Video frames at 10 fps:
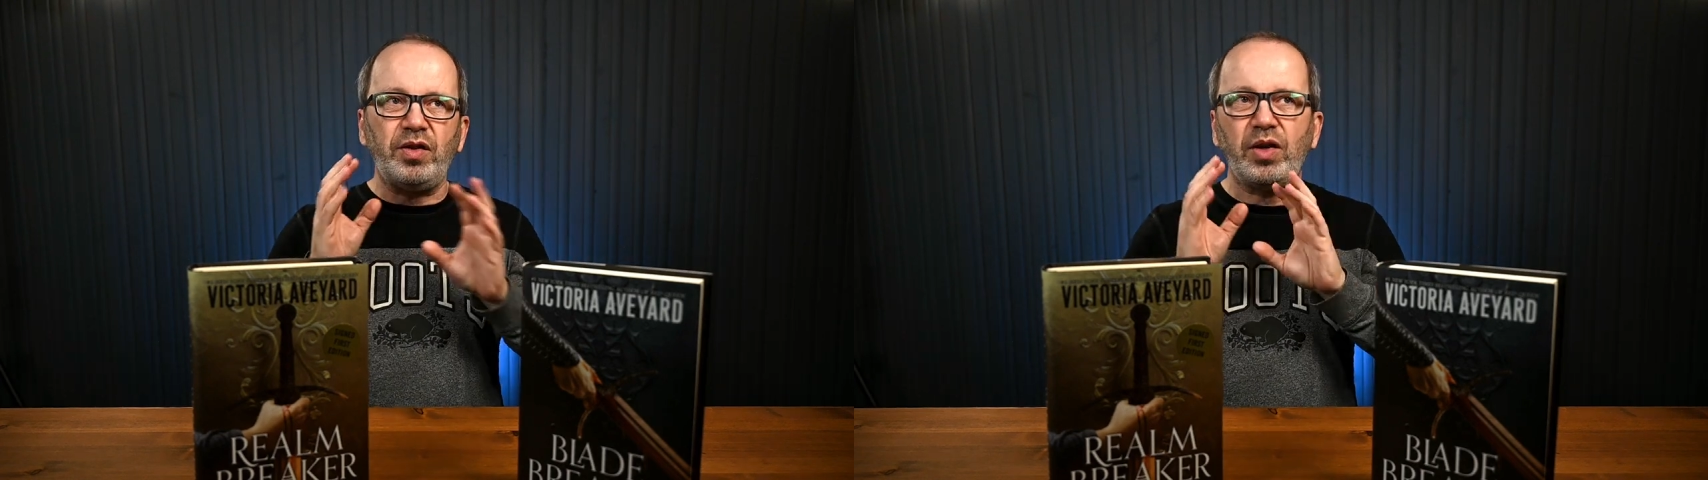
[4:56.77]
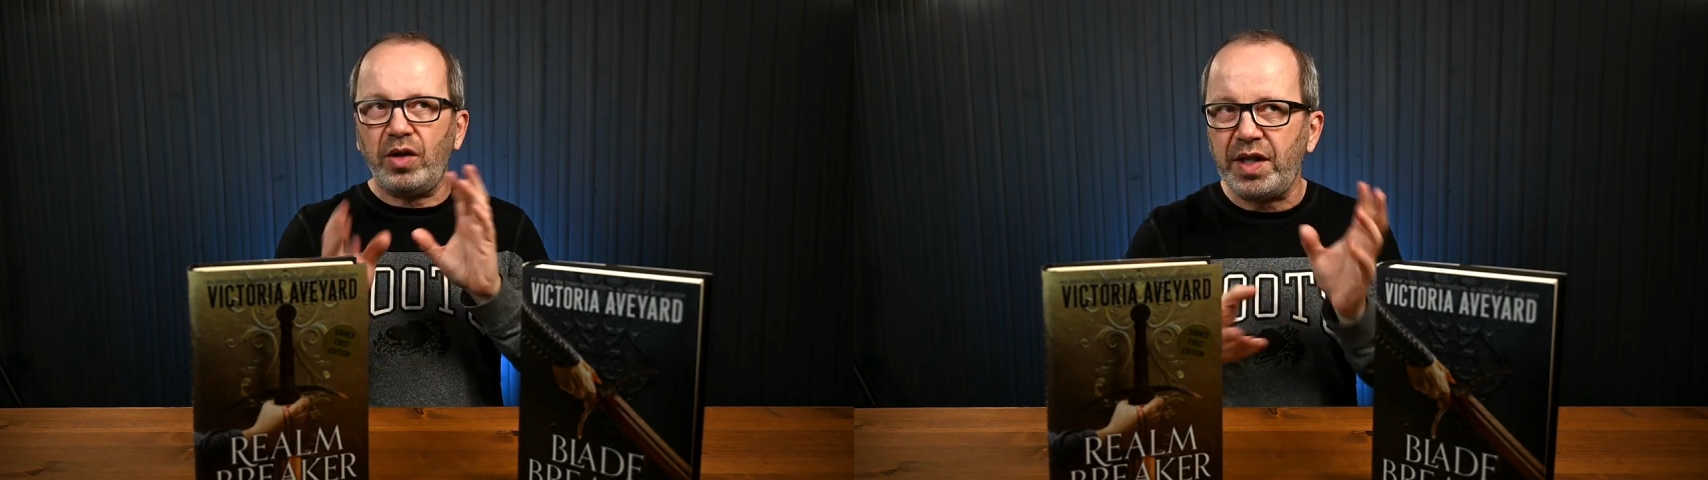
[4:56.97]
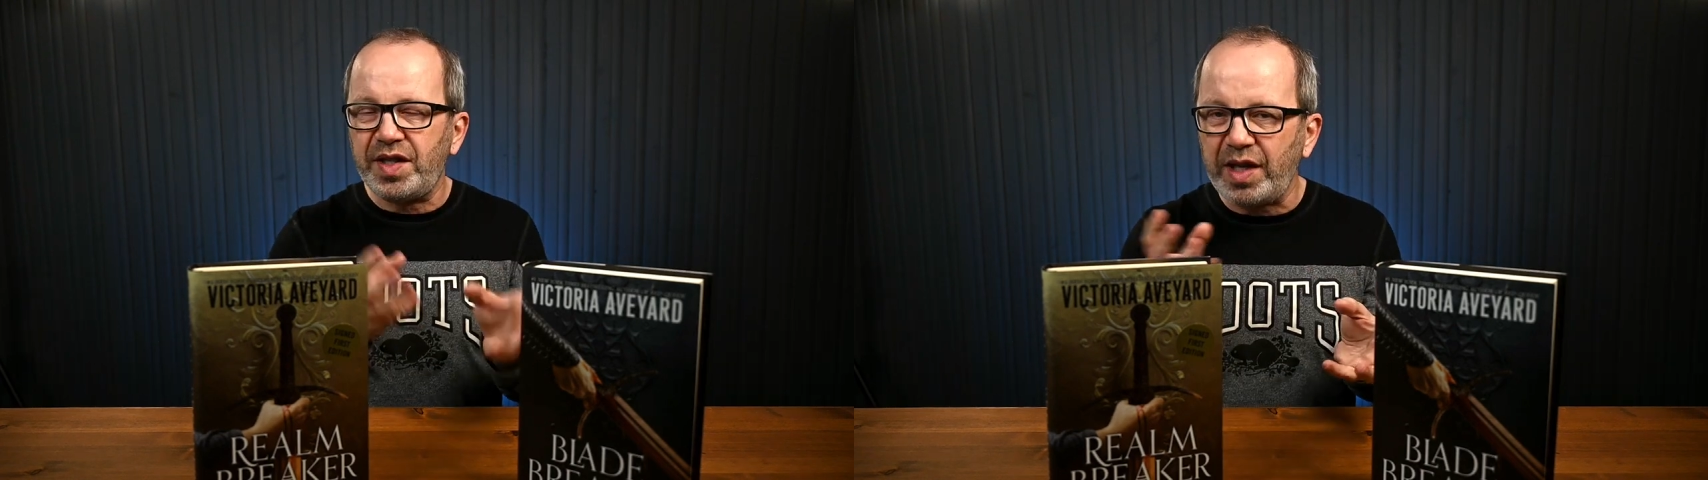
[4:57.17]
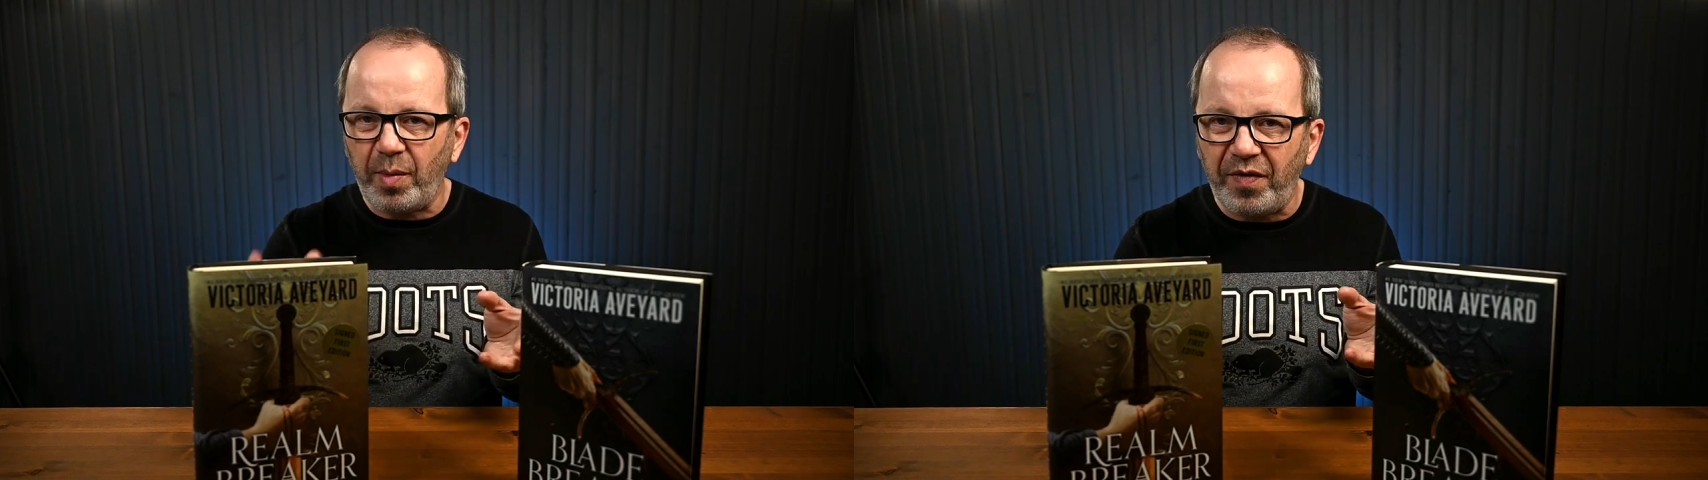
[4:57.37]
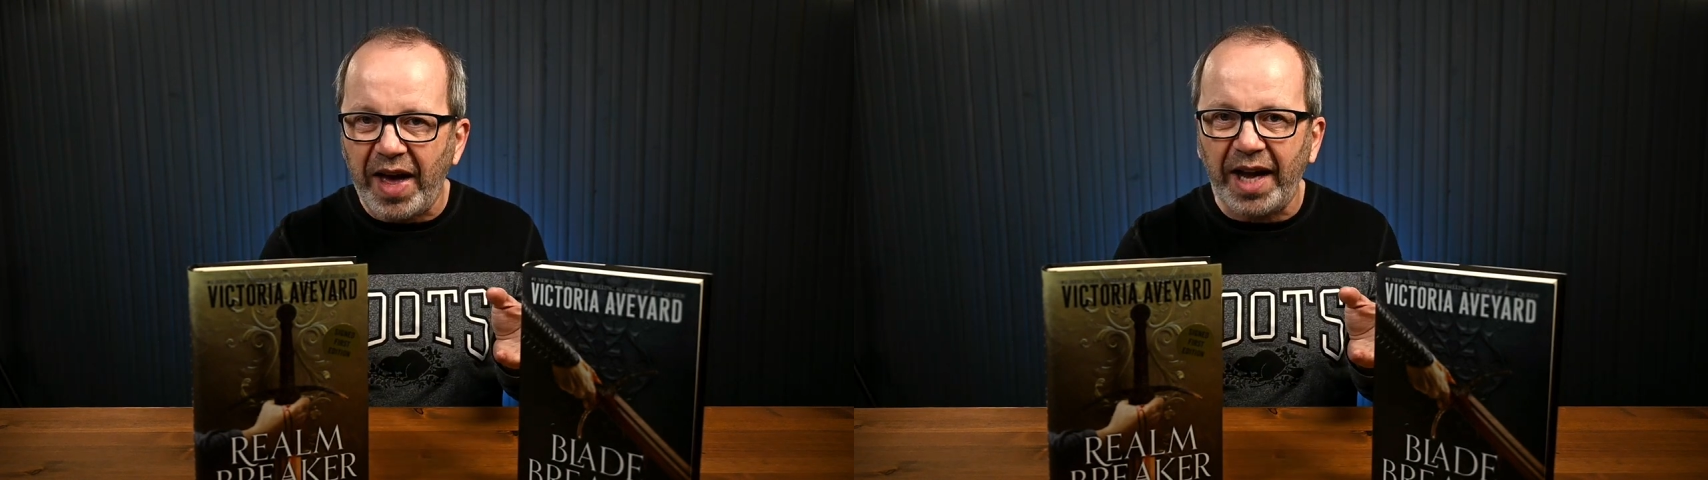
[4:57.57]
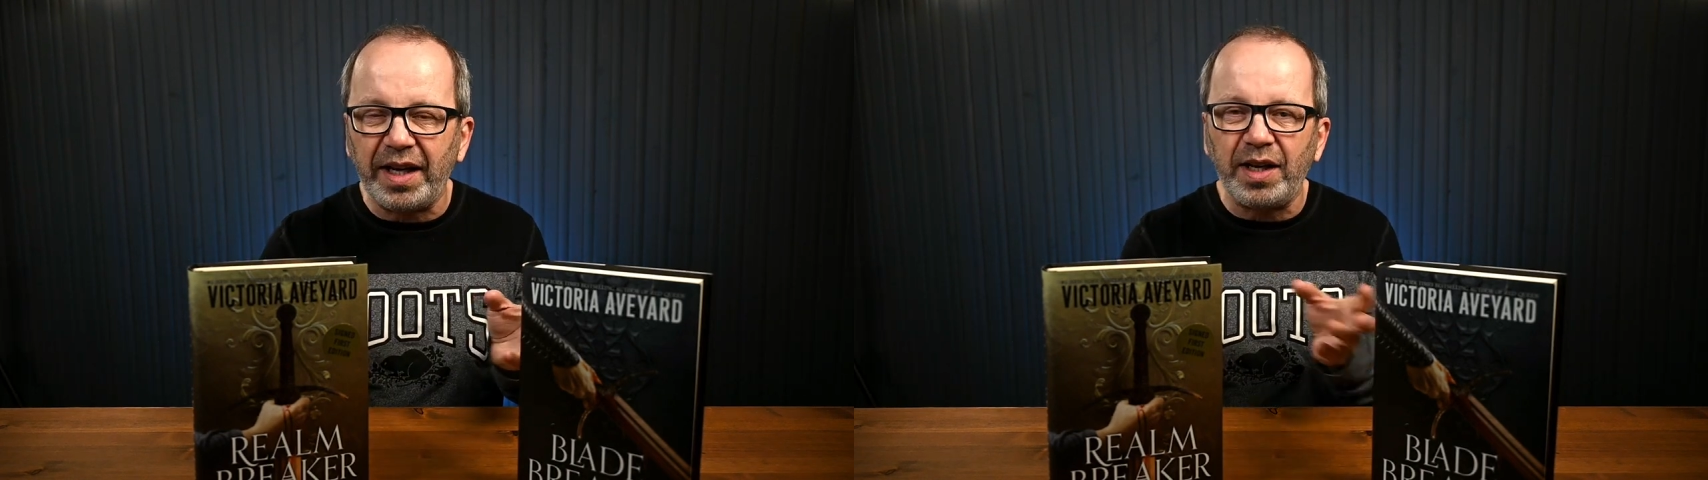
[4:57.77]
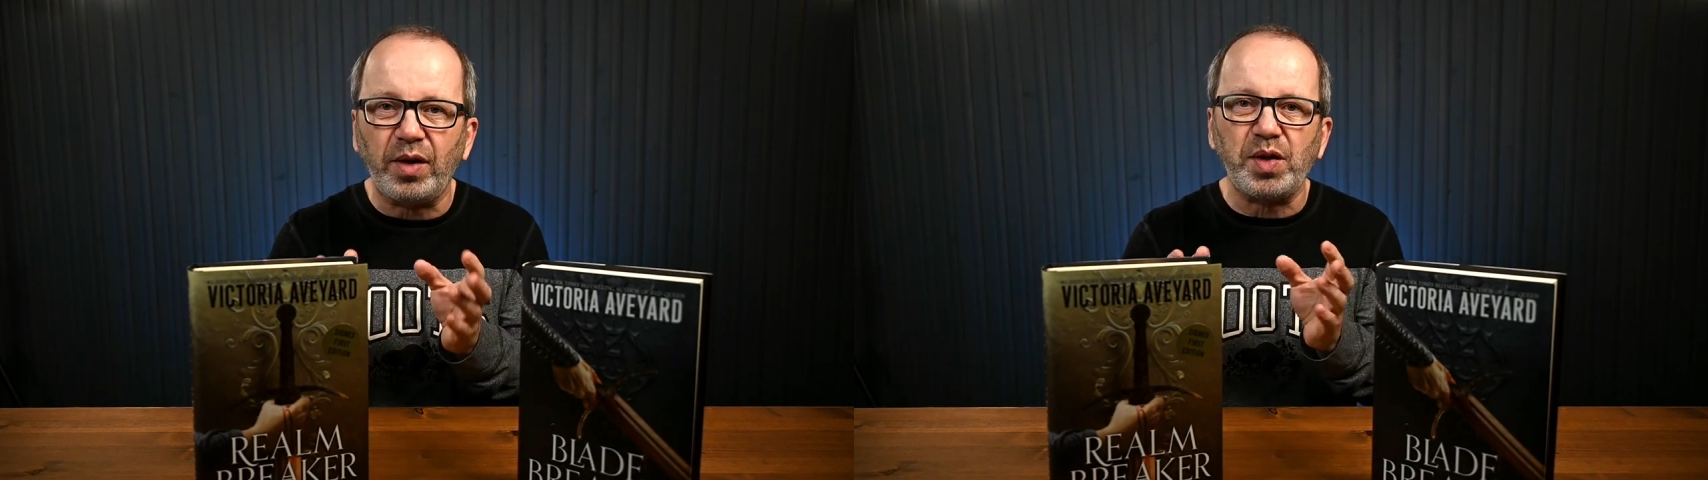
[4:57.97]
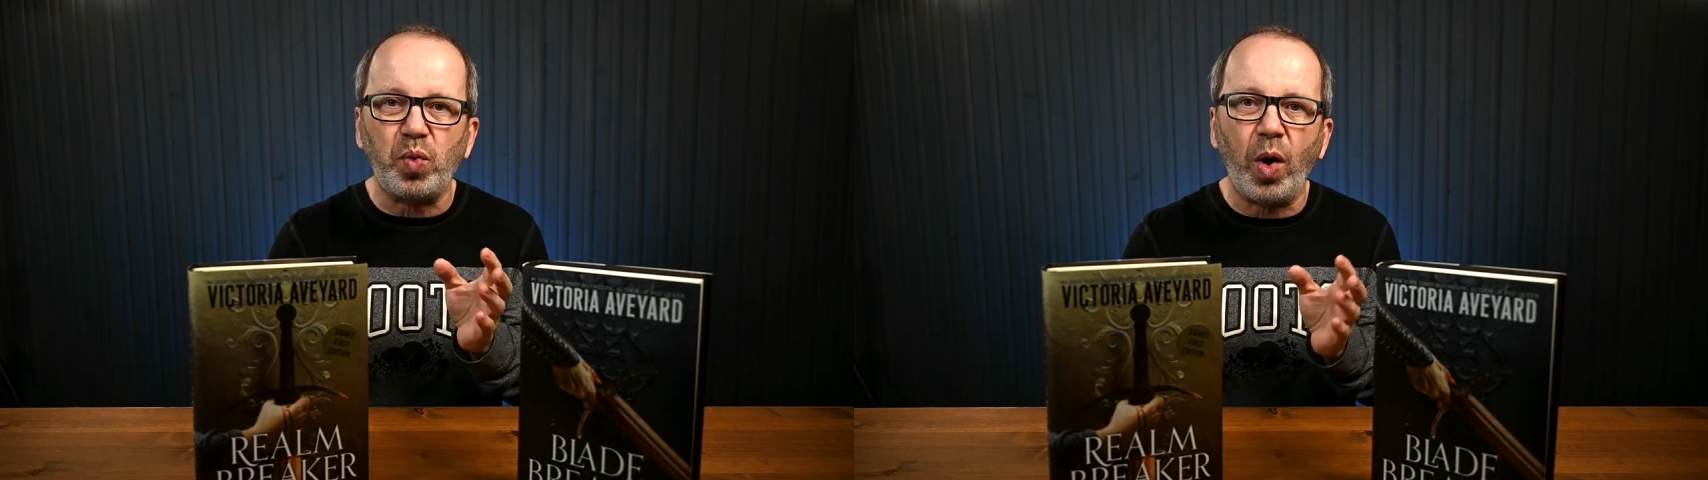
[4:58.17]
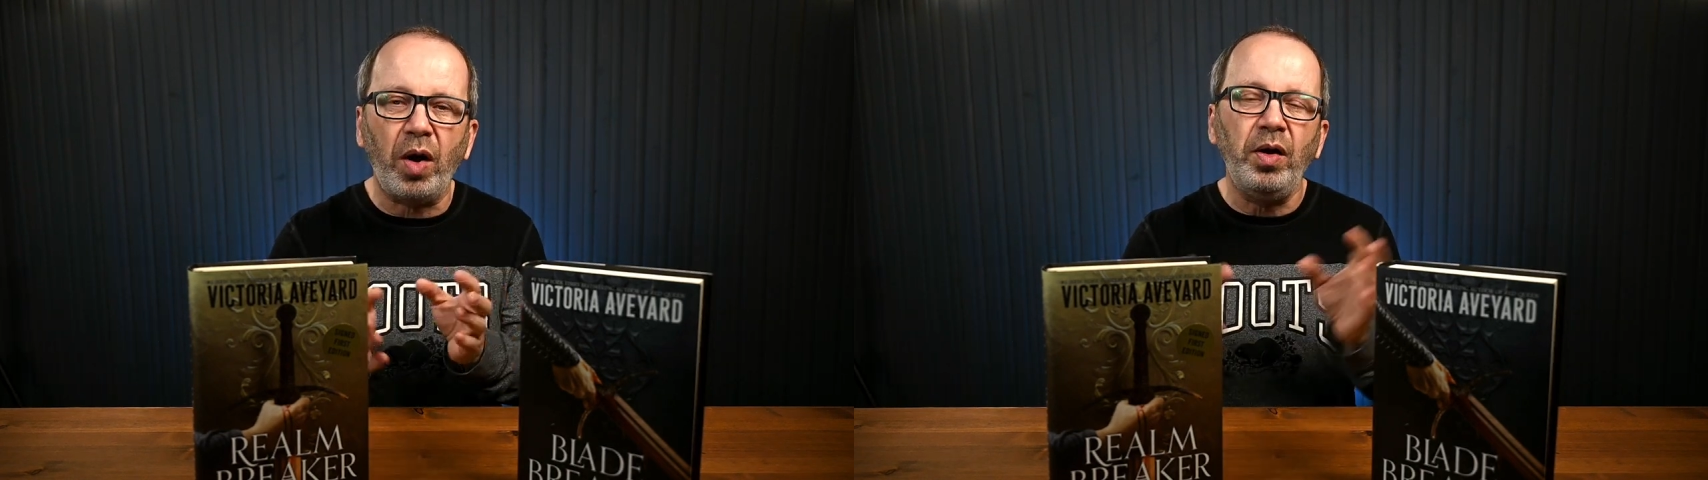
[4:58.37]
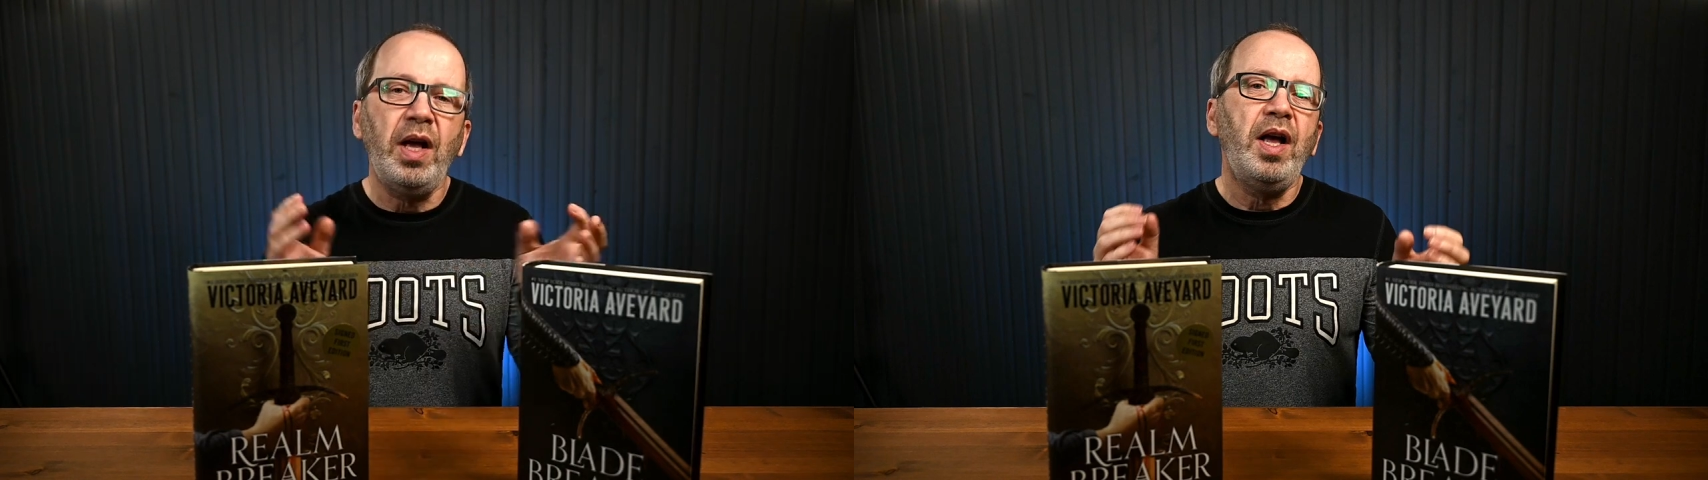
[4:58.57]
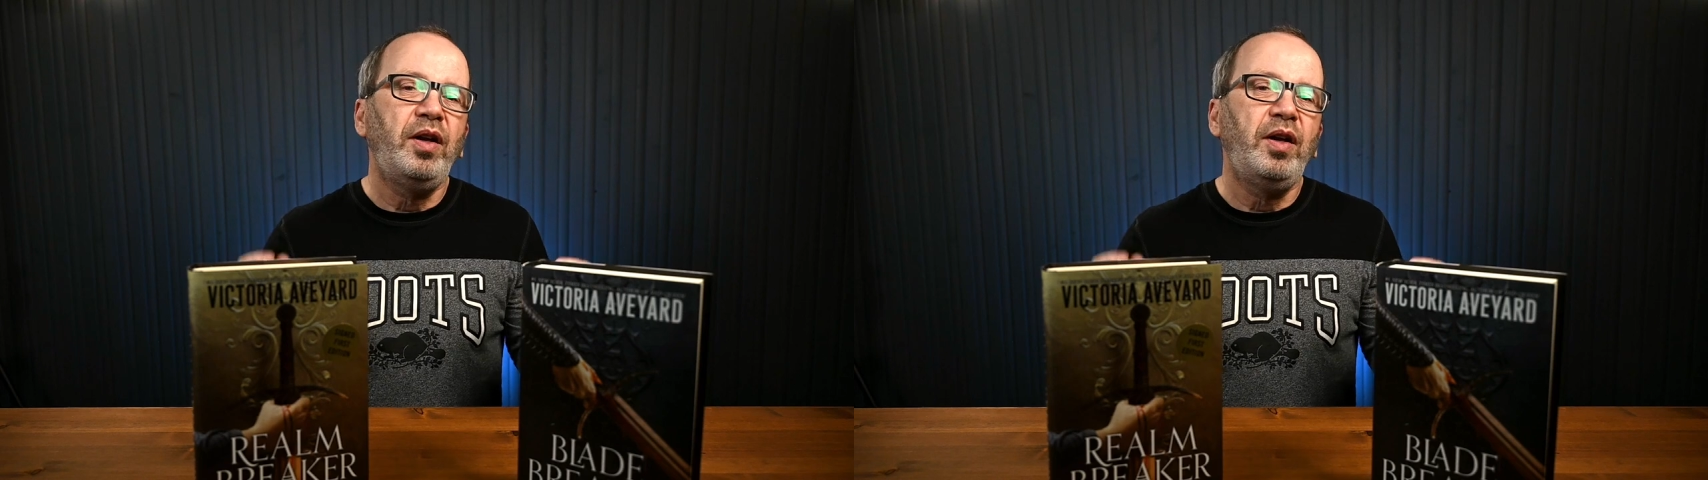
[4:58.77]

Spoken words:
There is some of that in here as well.